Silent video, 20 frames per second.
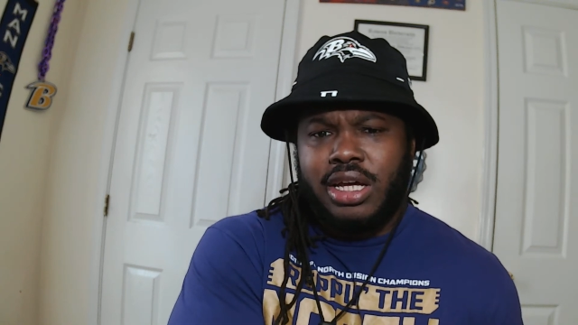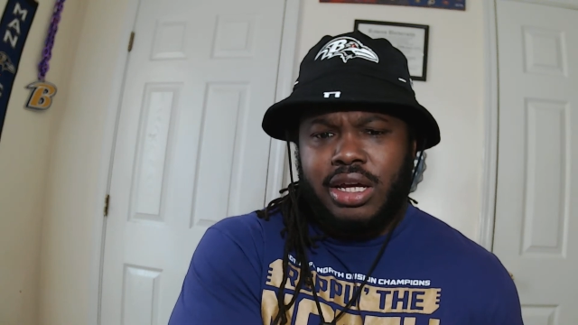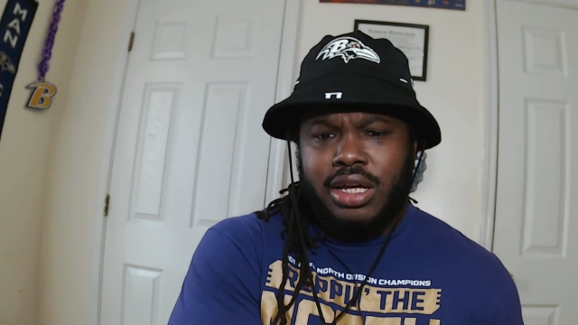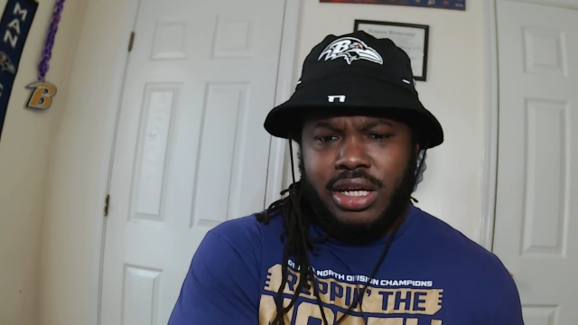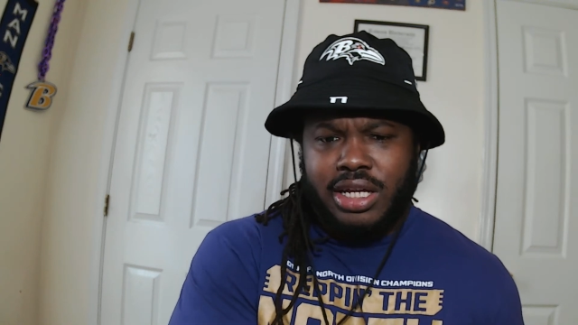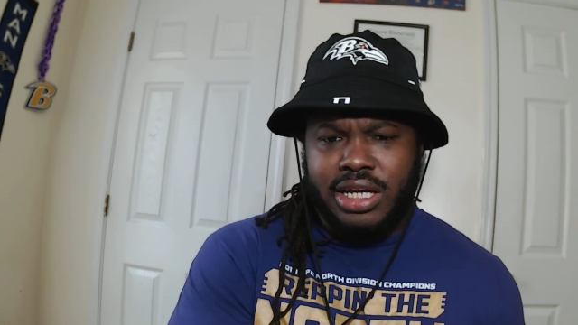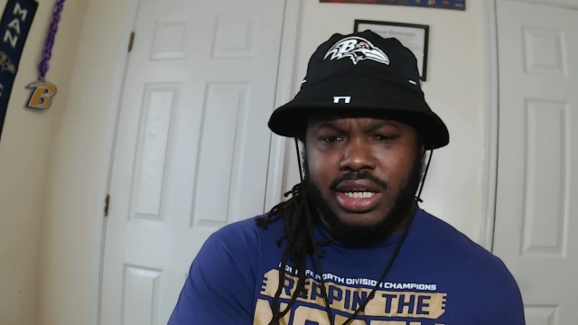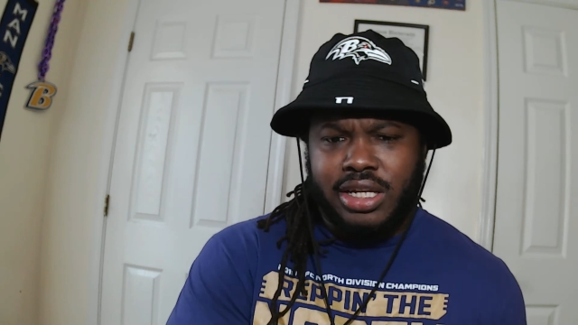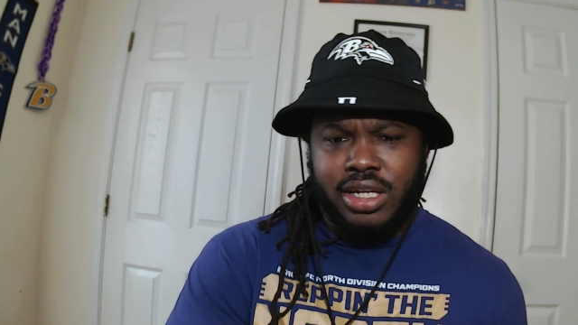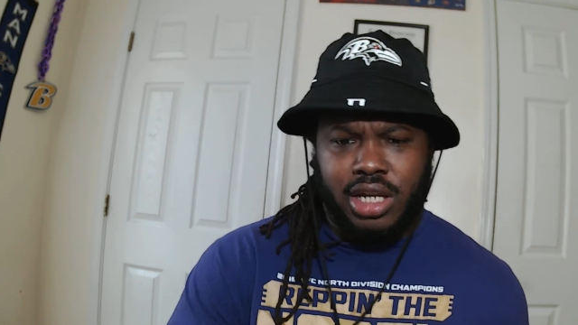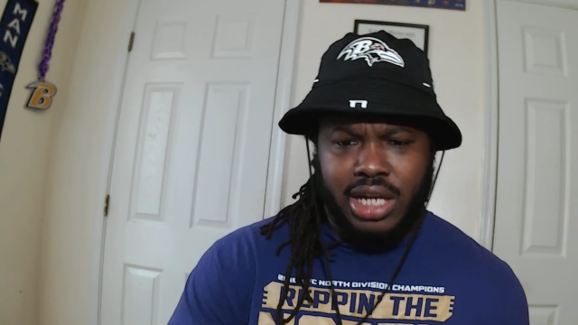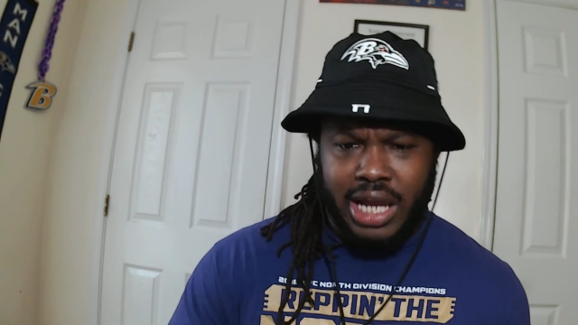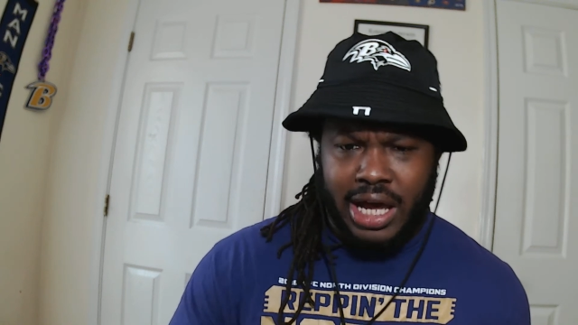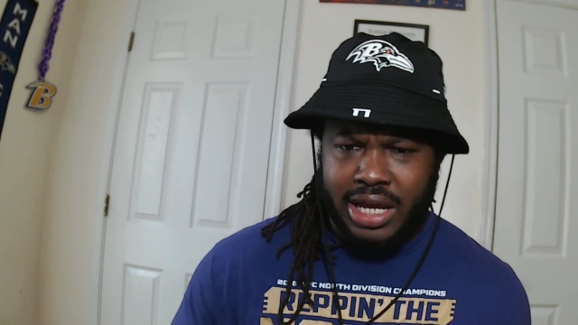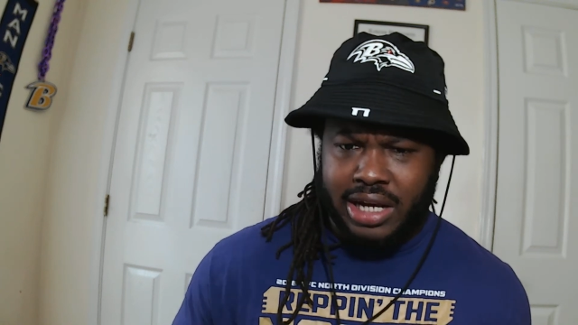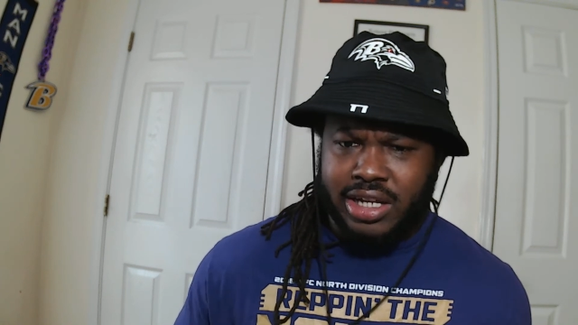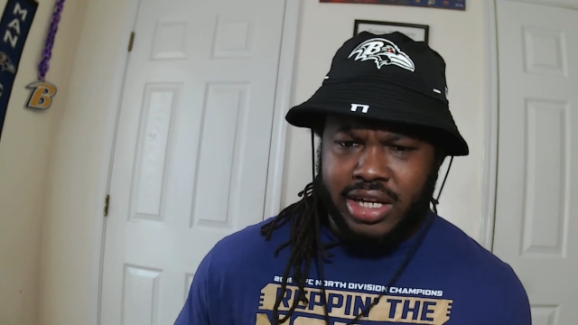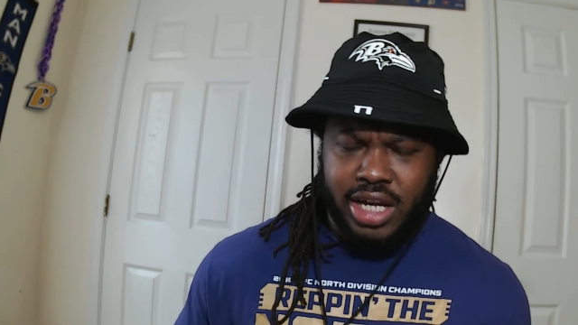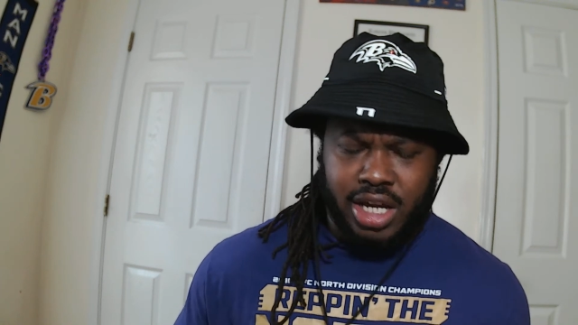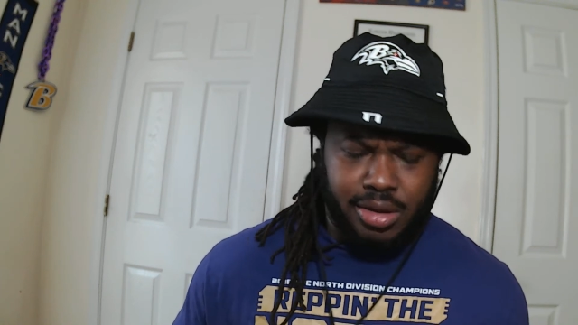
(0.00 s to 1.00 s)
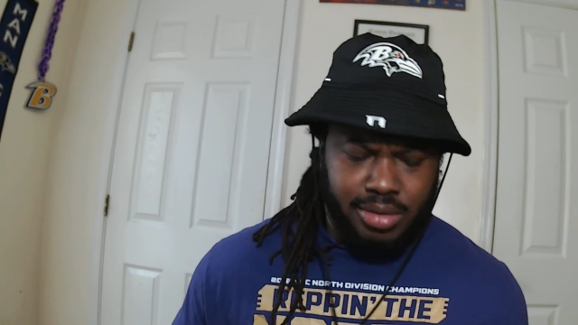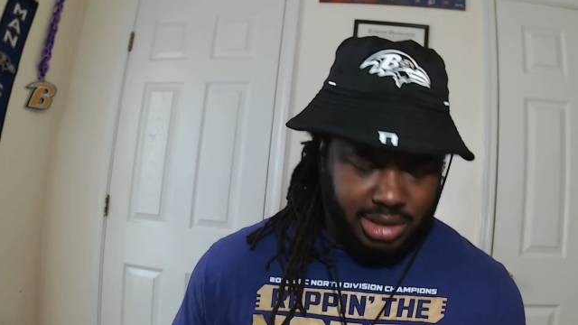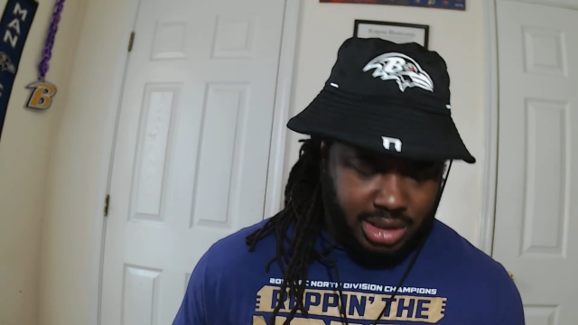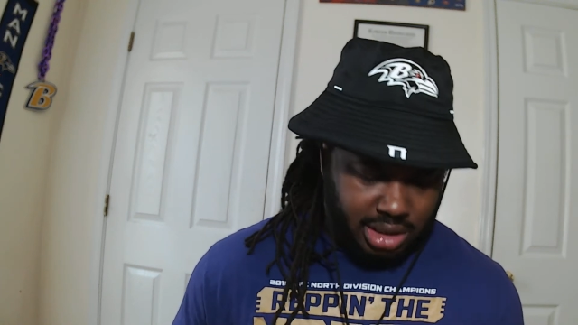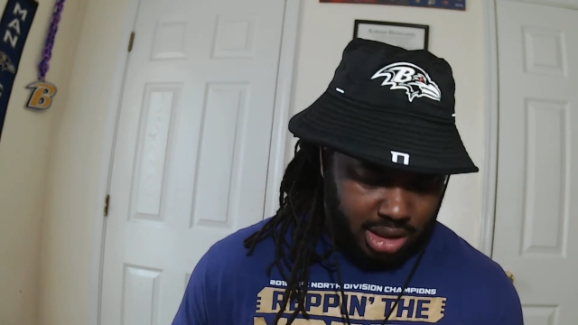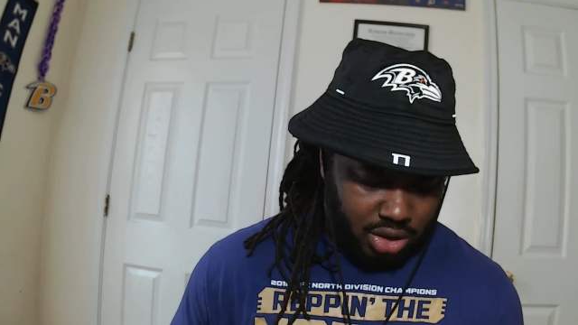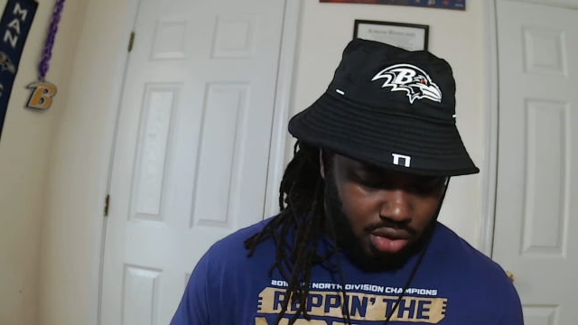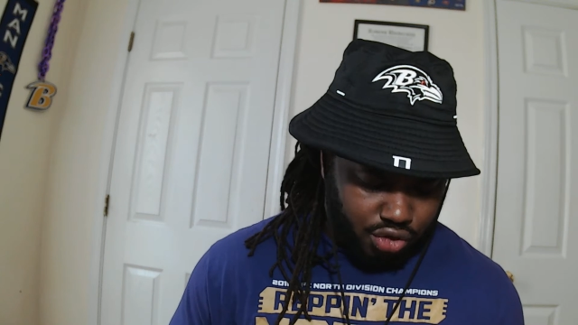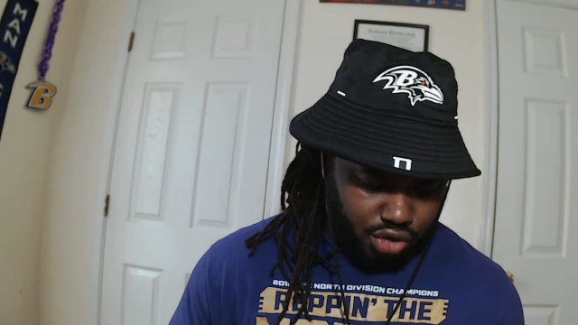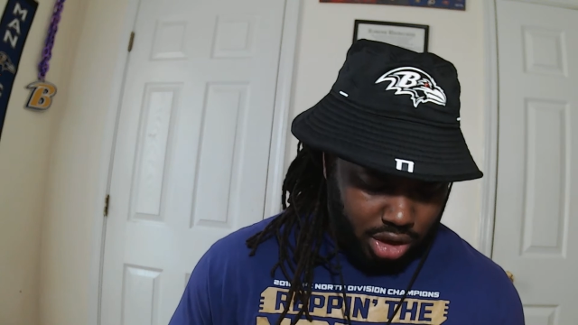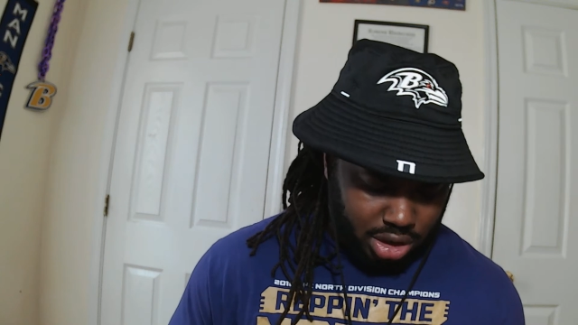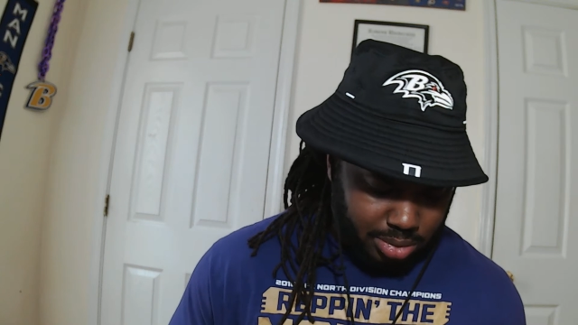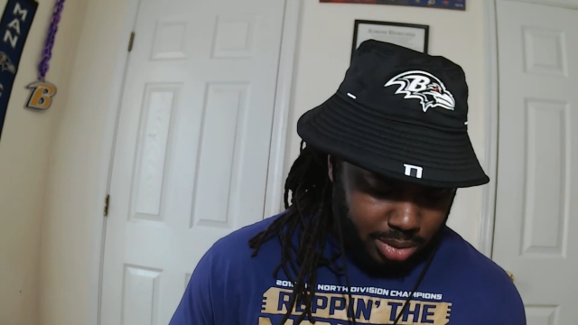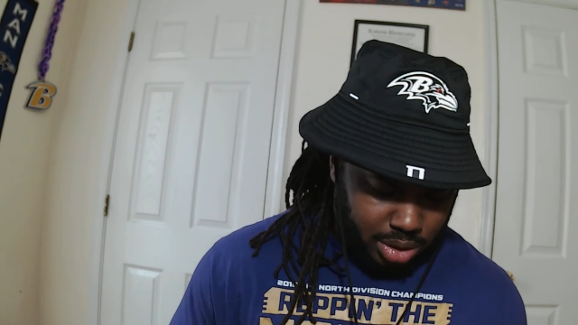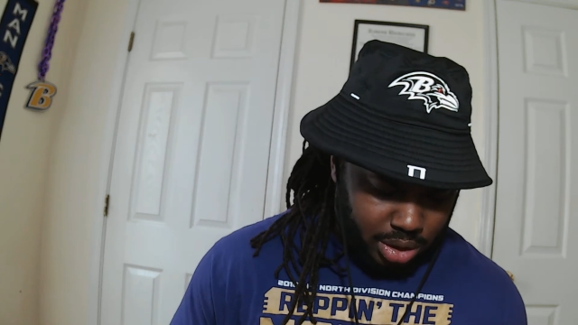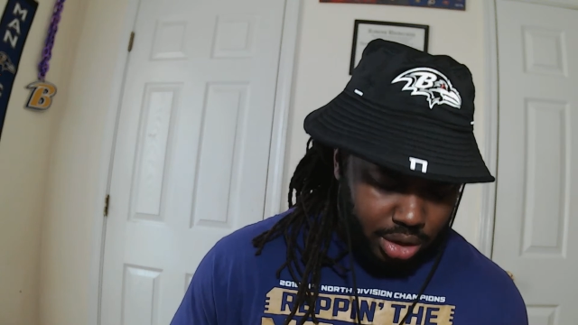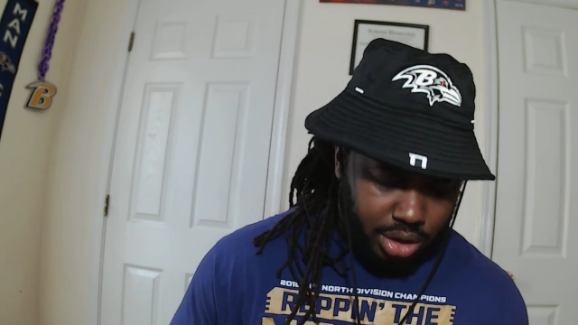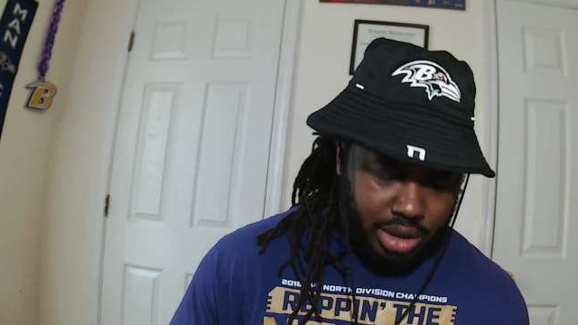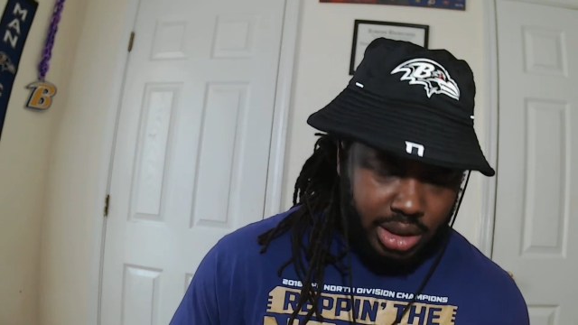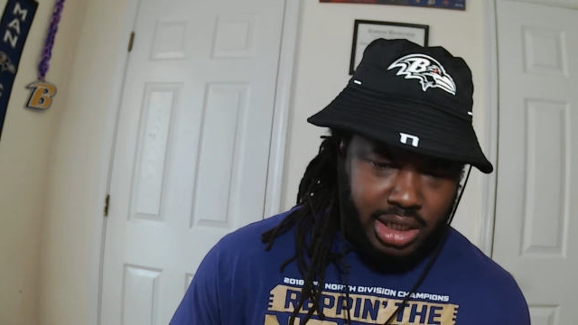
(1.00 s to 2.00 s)
Getting a lot of carries in his freshman
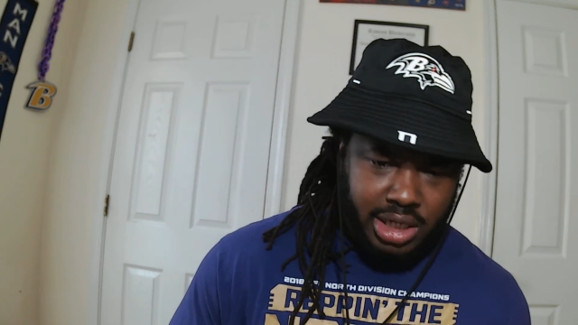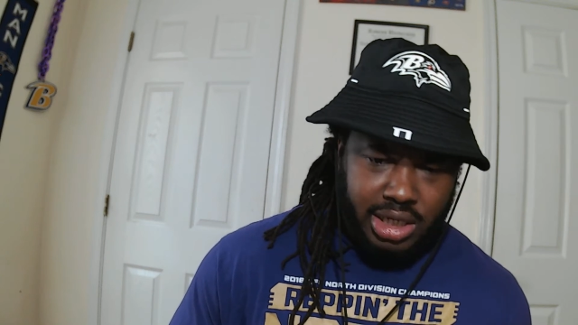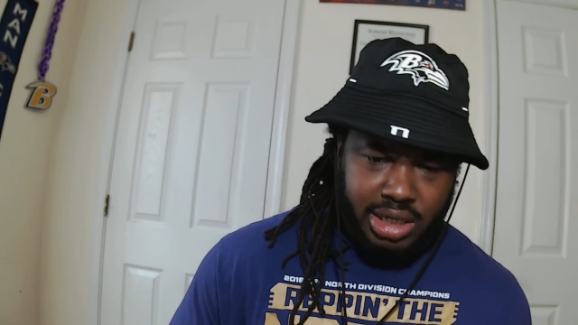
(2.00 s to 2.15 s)
year.